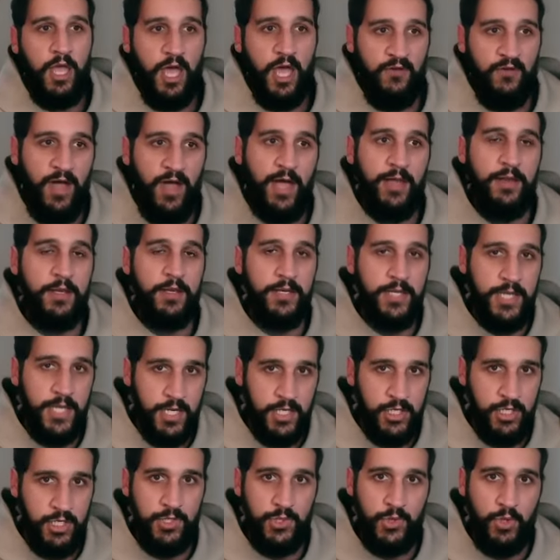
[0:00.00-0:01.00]
I've had
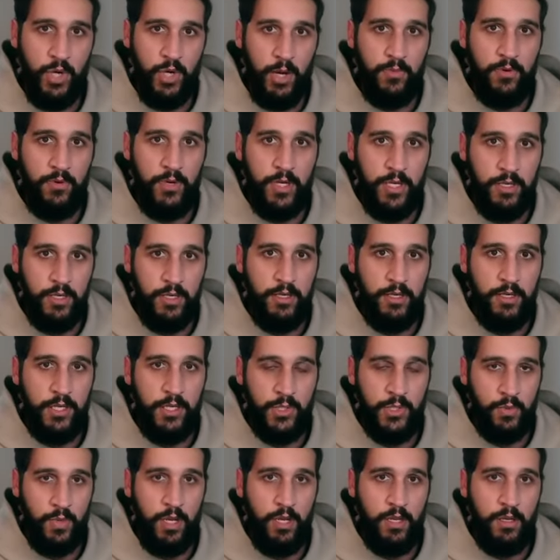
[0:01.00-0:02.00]
addictions drop away
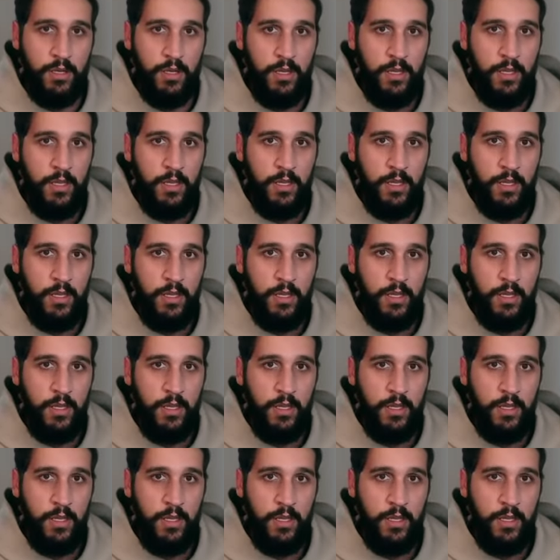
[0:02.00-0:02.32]
as well.